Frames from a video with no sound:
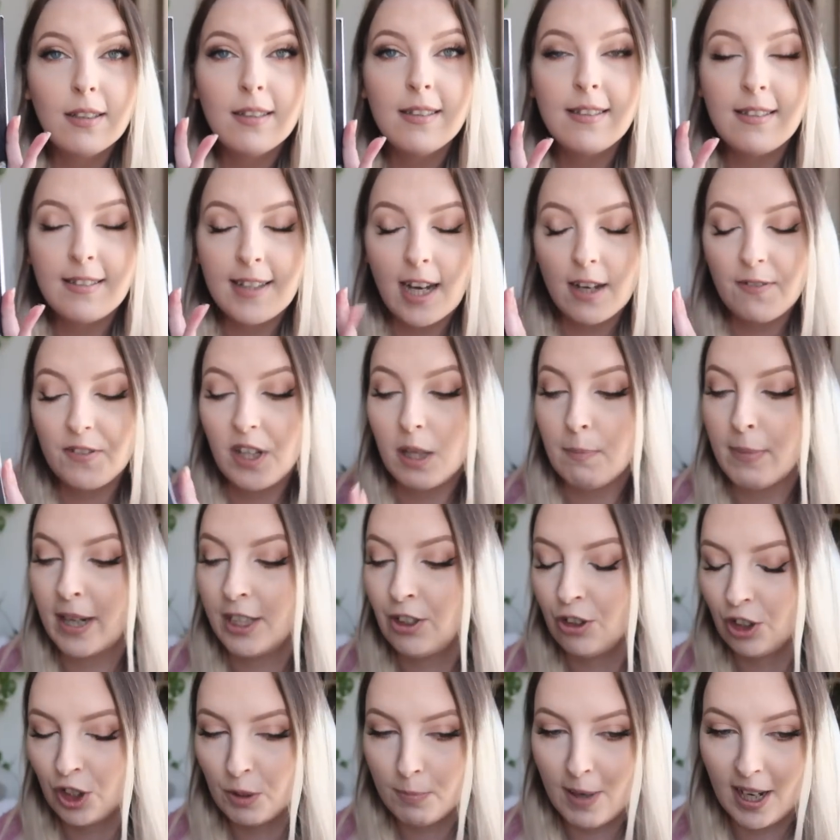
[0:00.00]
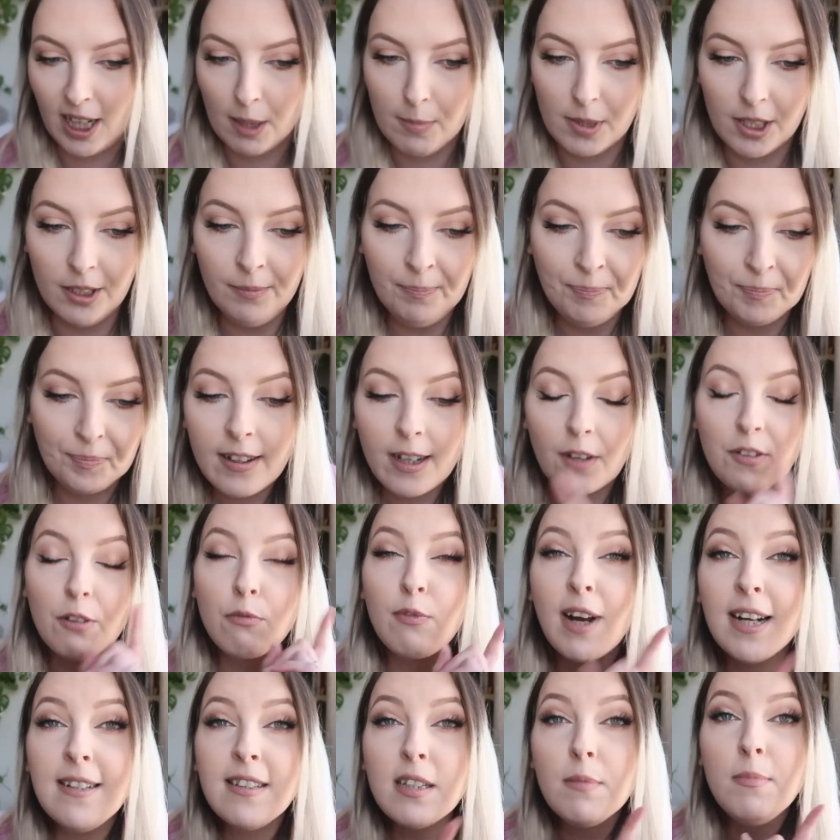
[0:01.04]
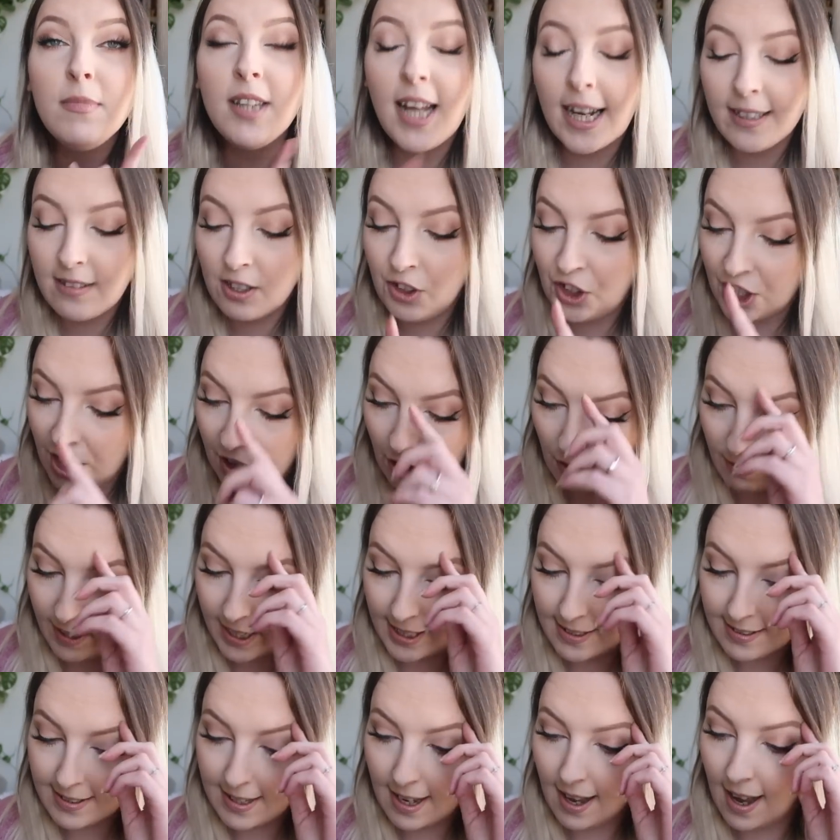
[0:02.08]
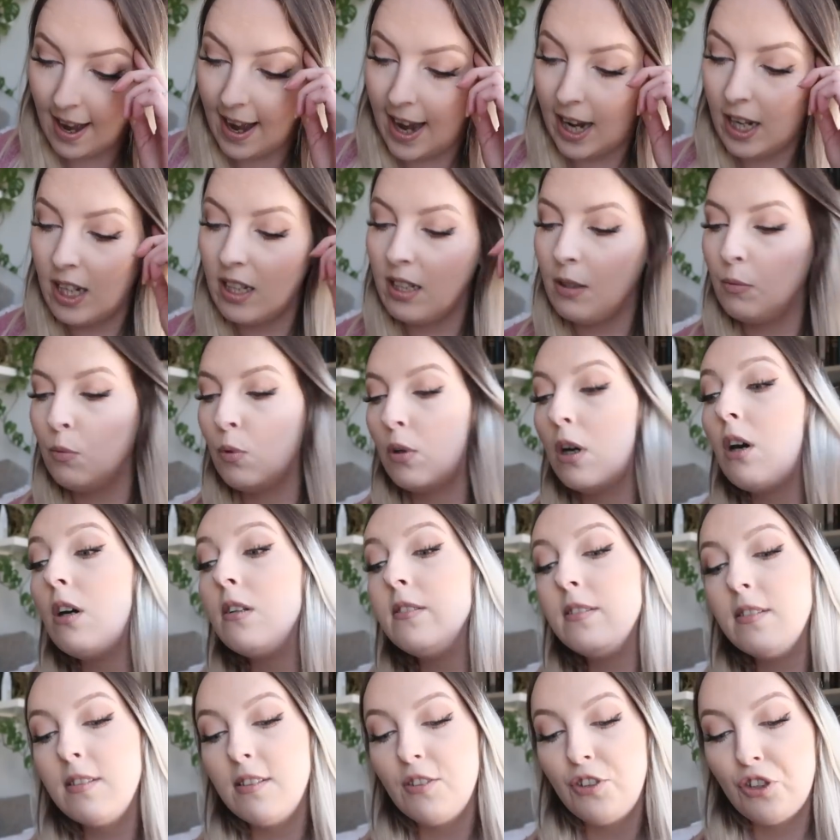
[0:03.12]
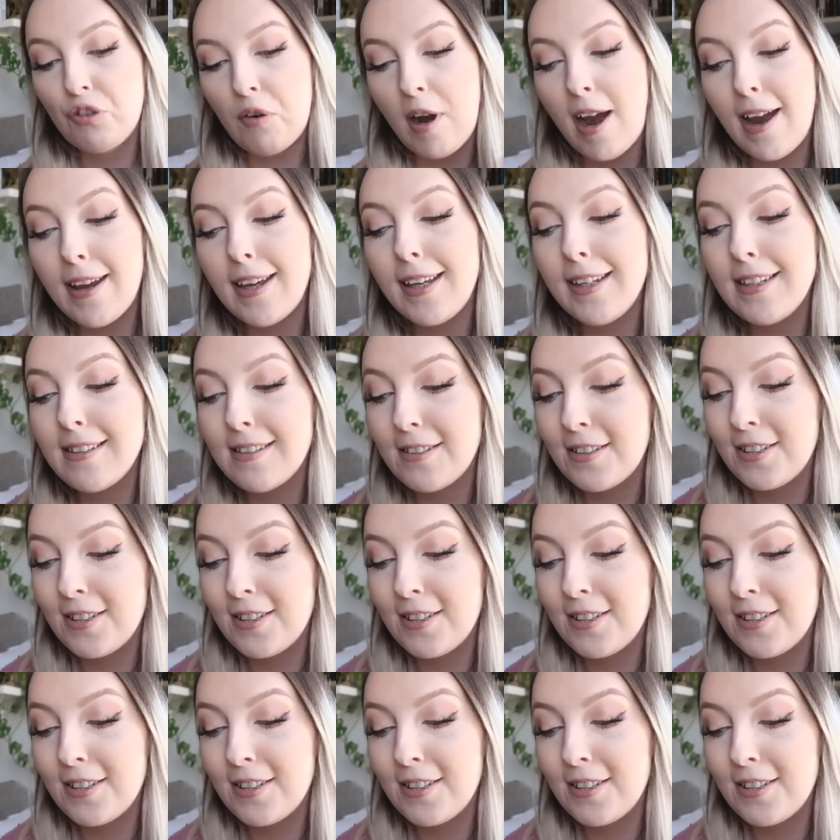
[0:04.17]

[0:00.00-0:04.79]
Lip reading: Is Daphne by Josh Malerman. Now, the random letter generator, I was trying